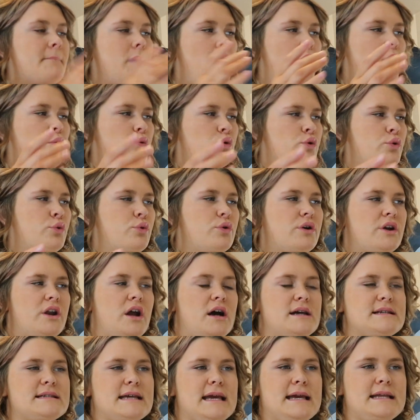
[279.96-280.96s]
but I wanna
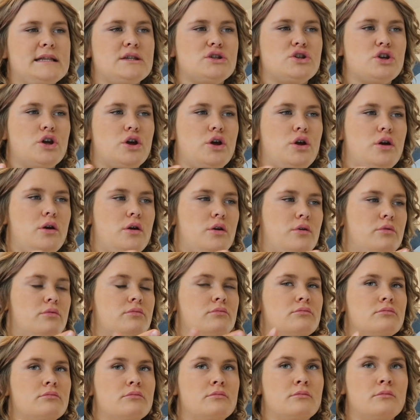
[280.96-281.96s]
organize it
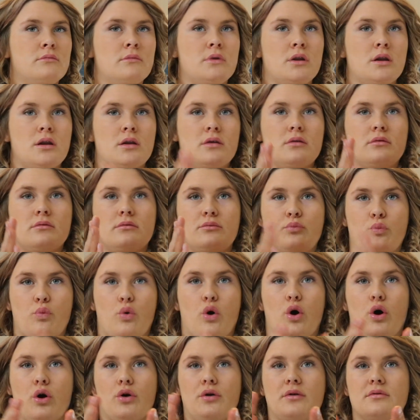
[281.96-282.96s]
into
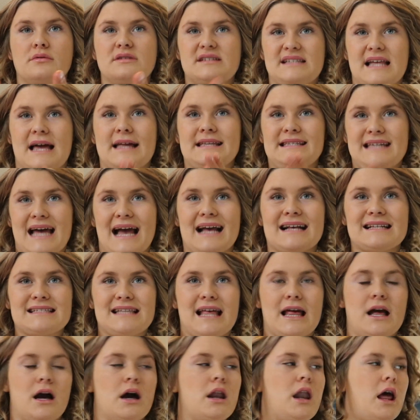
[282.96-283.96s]
what set text
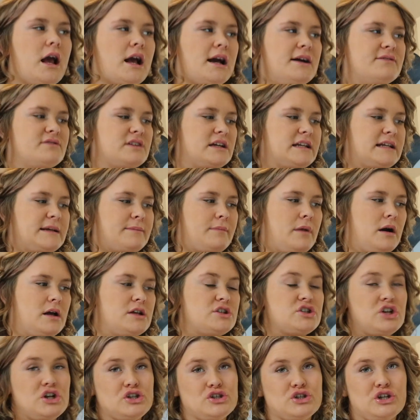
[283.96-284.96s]
they are, like I've done in my
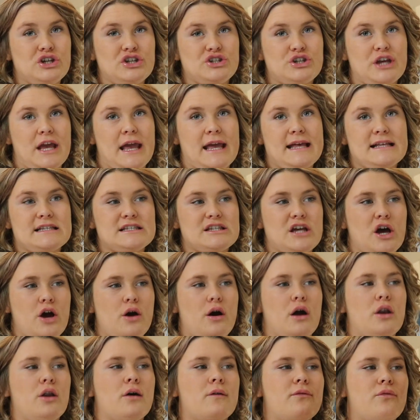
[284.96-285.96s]
sociology. So
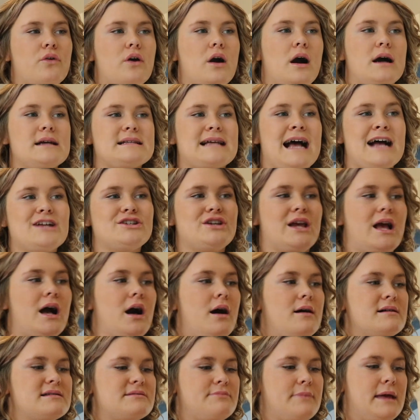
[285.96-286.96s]
a lot of you guys actually
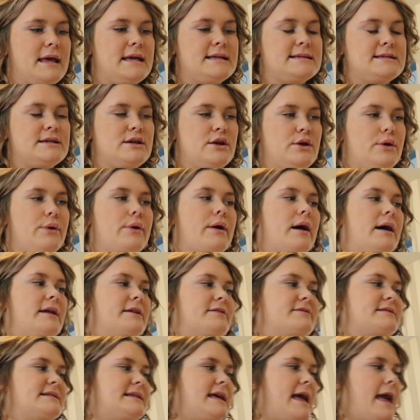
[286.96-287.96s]
asked me to kind
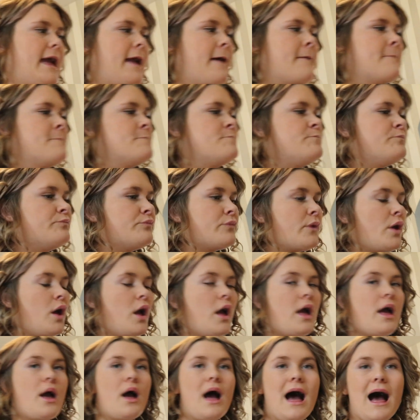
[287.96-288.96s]
of see
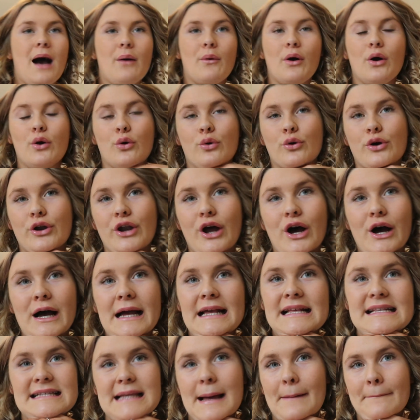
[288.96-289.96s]
how I
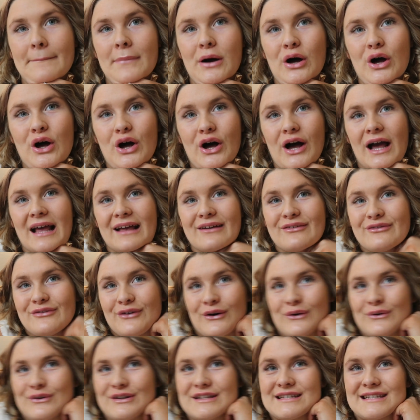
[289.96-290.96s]
organize my
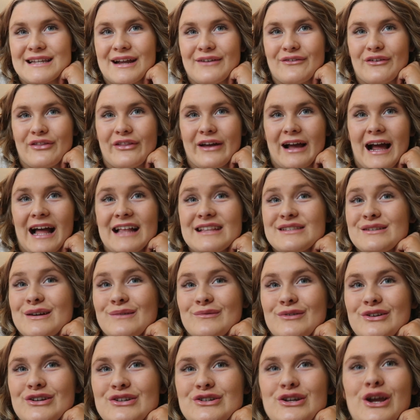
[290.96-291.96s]
folders and everything, and so I'm
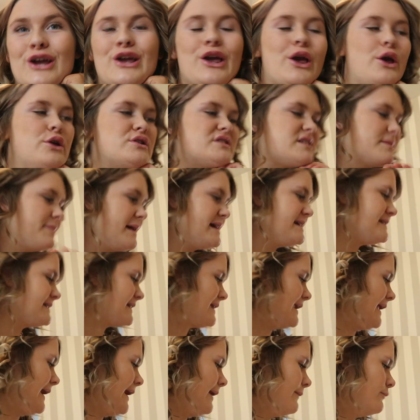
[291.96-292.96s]
gonna show you. So
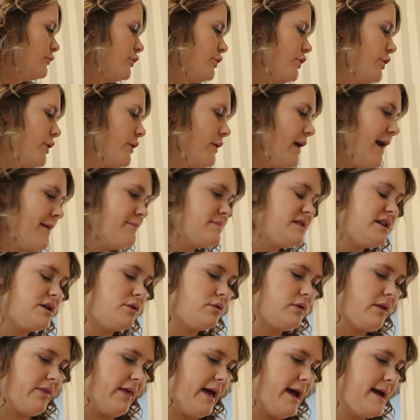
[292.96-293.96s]
basically, I'm gonna empty
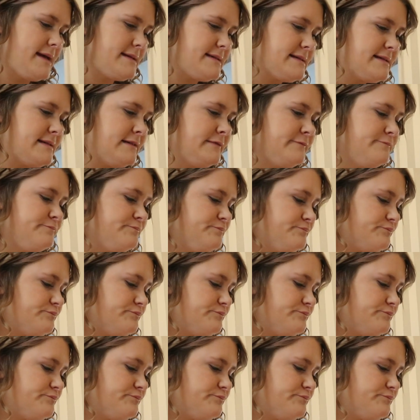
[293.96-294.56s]
all of this,